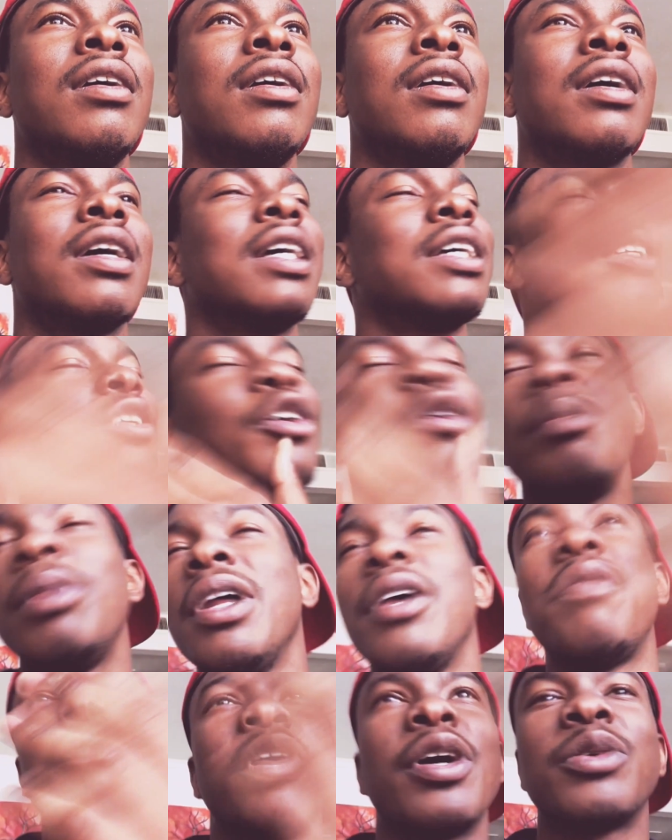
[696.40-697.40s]
because nobody
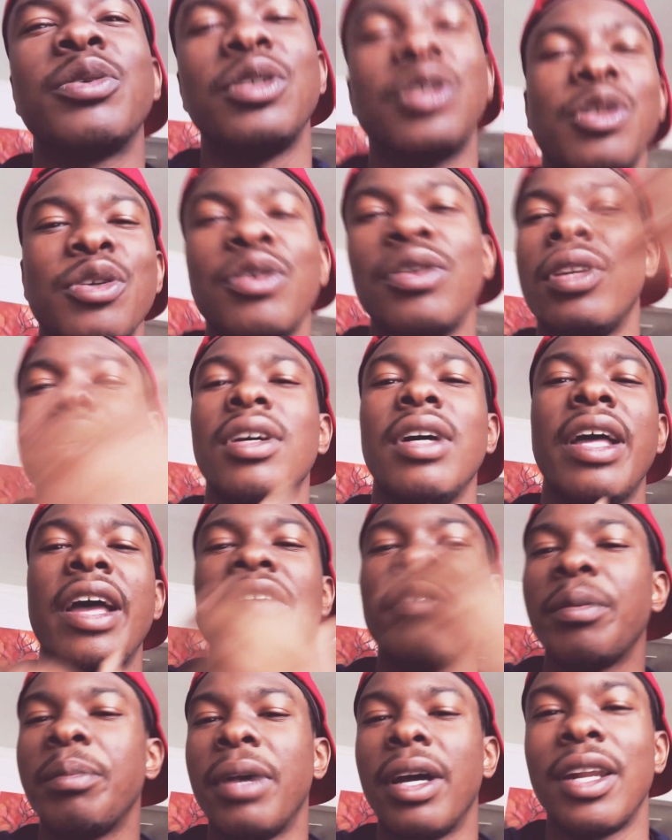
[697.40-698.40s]
fucks with you until
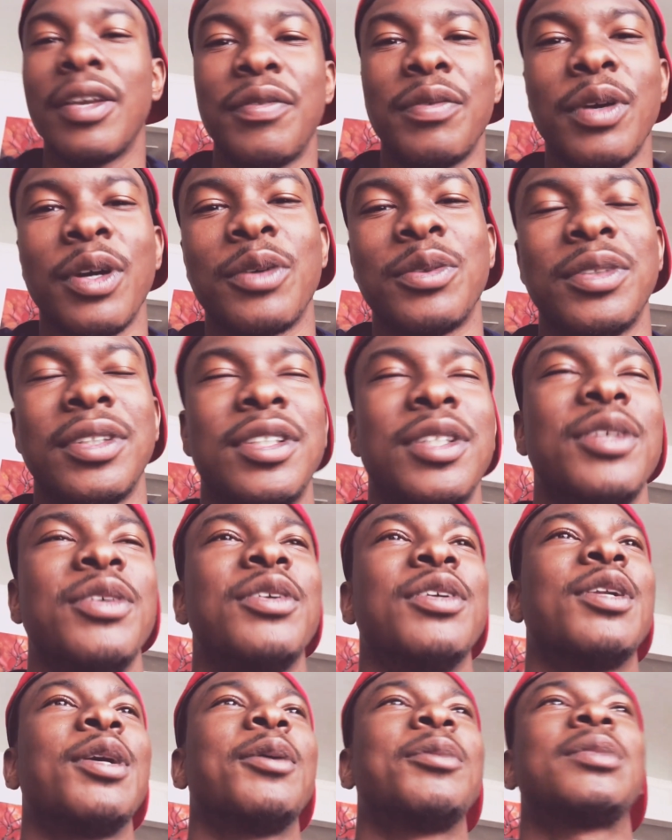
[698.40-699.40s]
everybody fucks with you. You
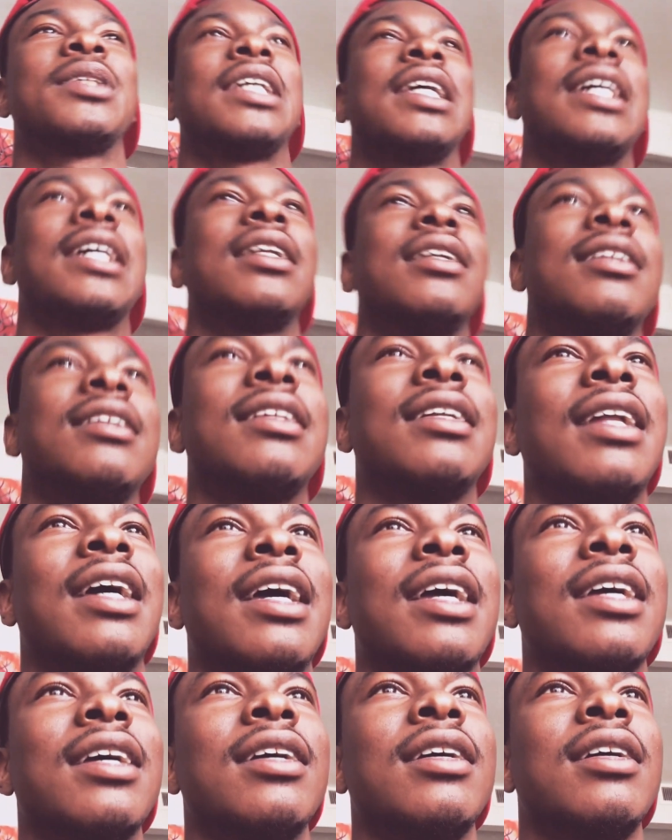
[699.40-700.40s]
know what I'm saying? Like,
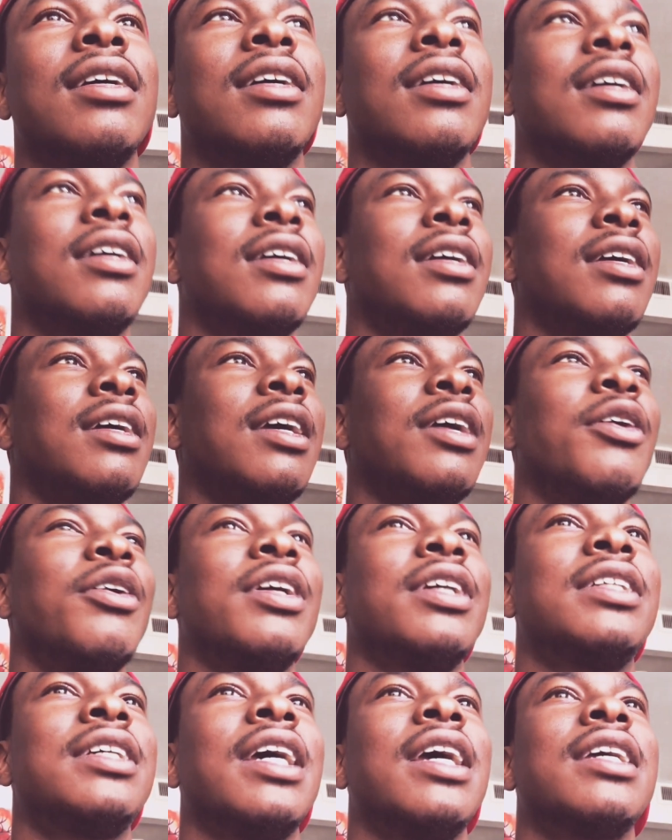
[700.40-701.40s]
it only
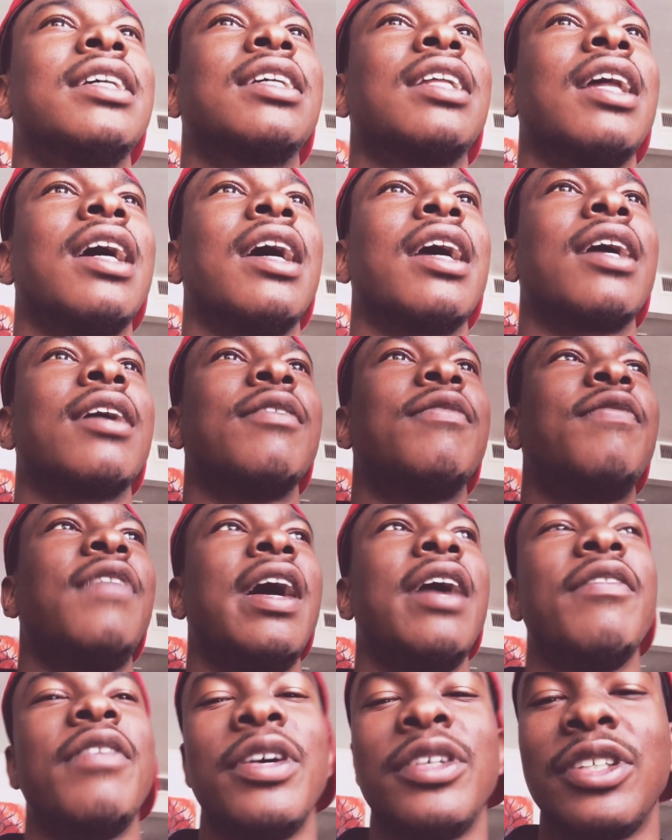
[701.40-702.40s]
takes like
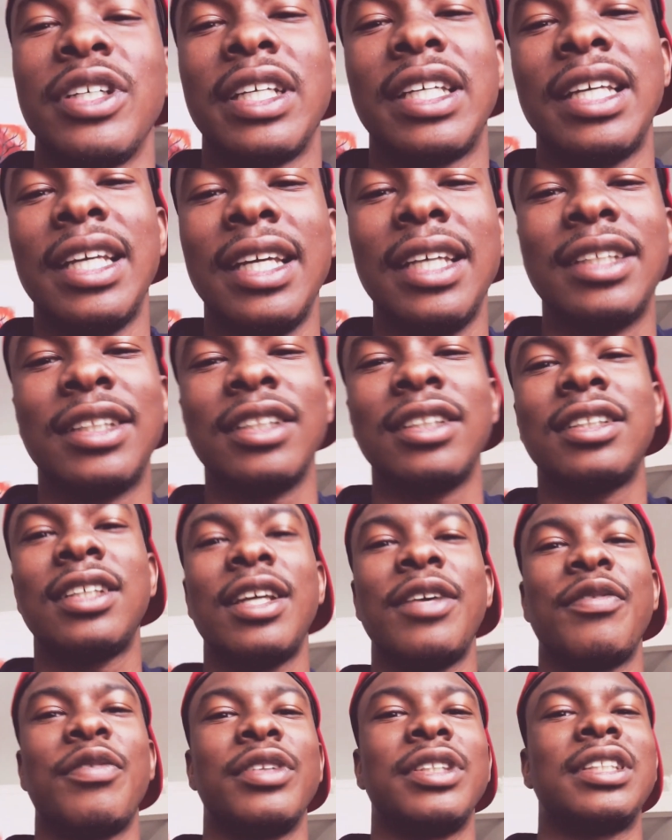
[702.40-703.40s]
500 kids in San
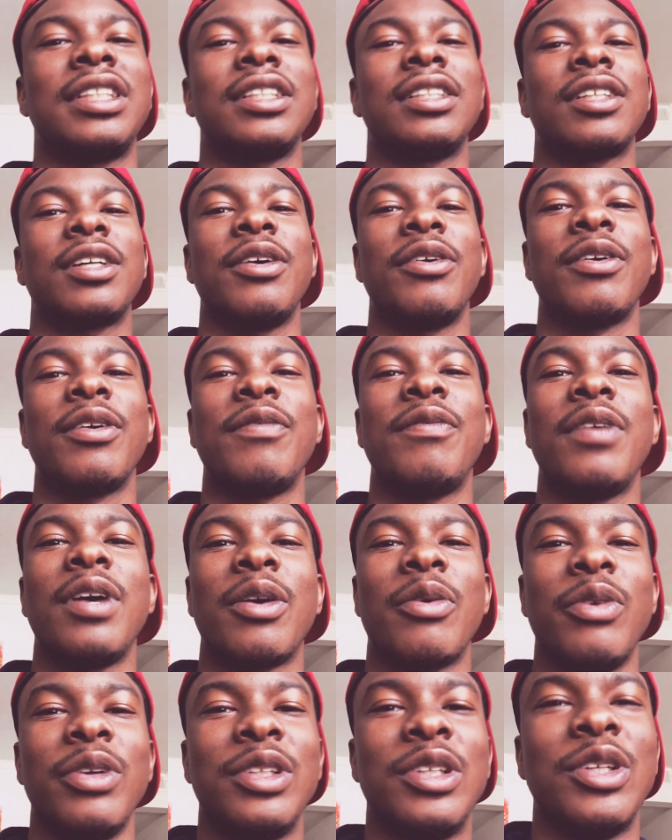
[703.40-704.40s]
Francisco to fuck
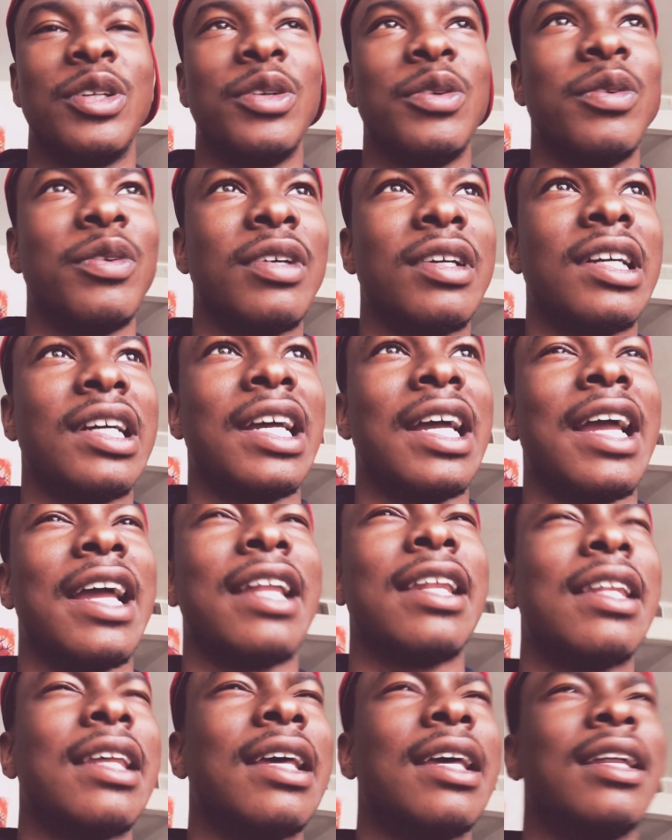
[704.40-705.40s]
with you. And
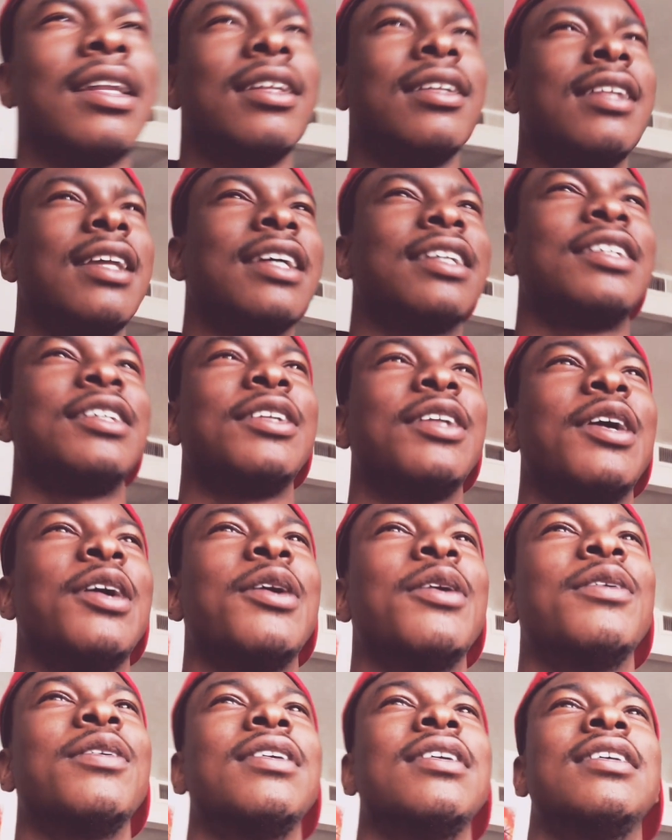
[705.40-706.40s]
then next you
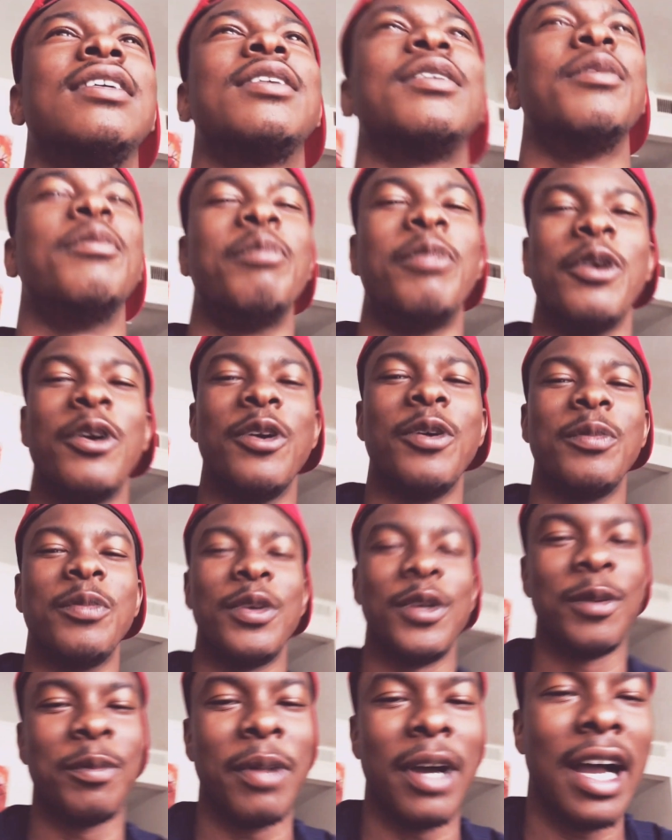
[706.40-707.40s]
know, boom,
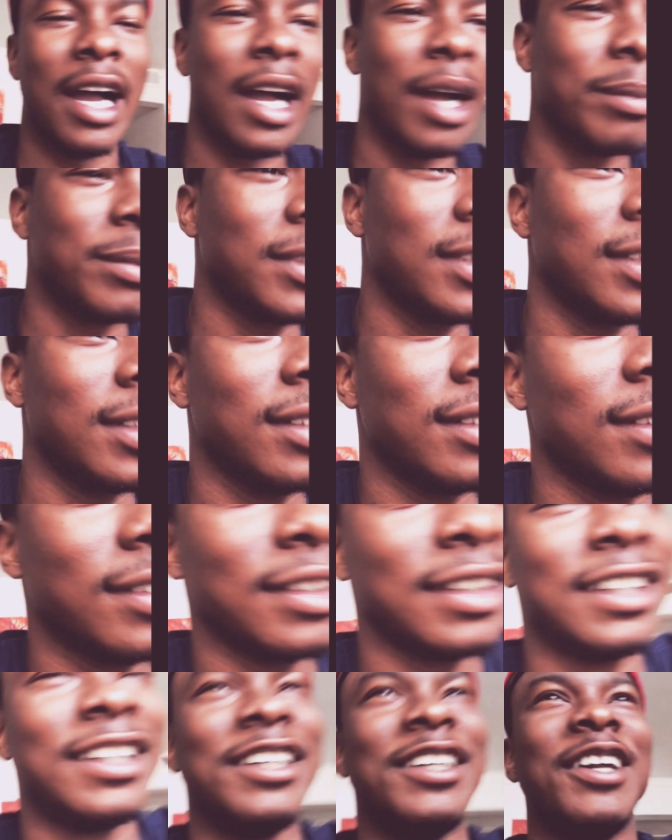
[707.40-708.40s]
you're popped.
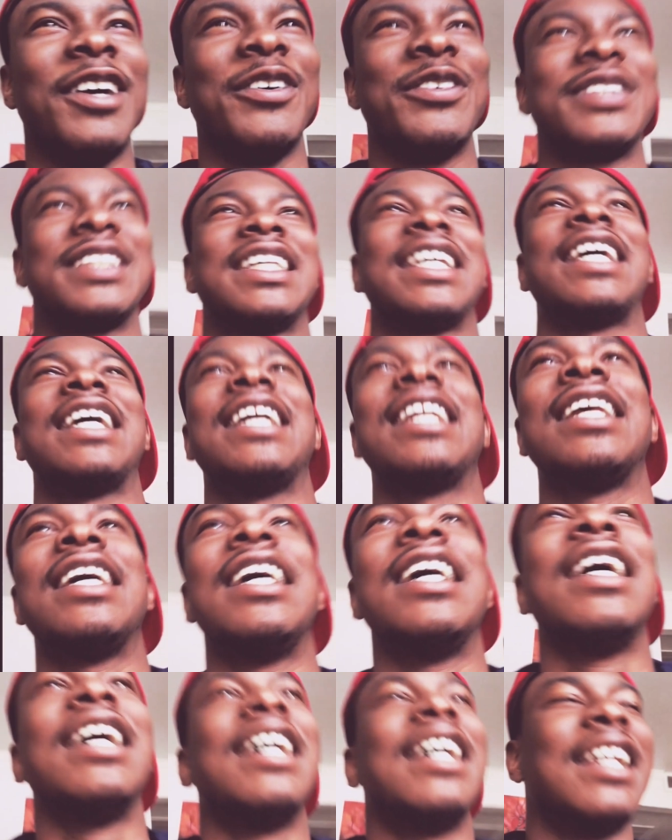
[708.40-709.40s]
You know what I'm saying?
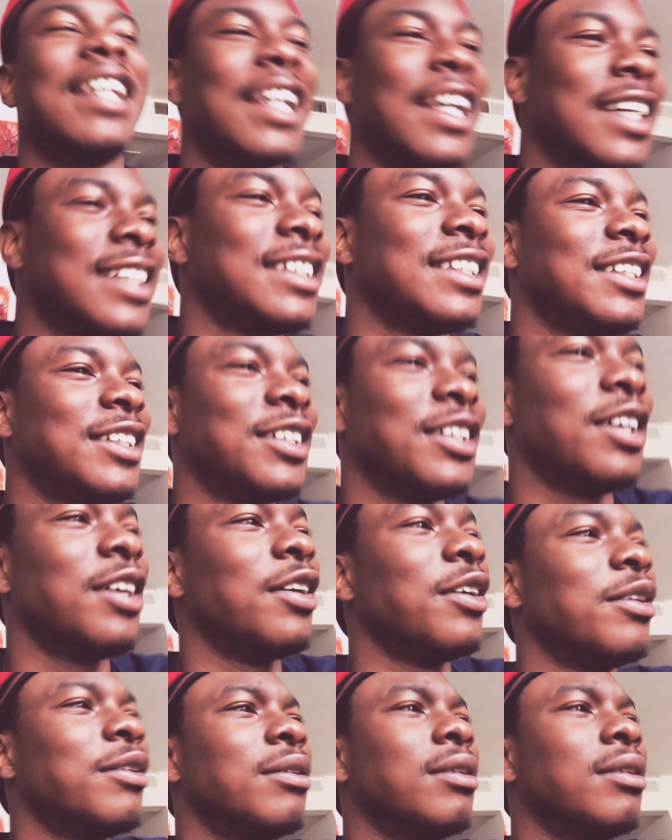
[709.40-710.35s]
Next thing you know,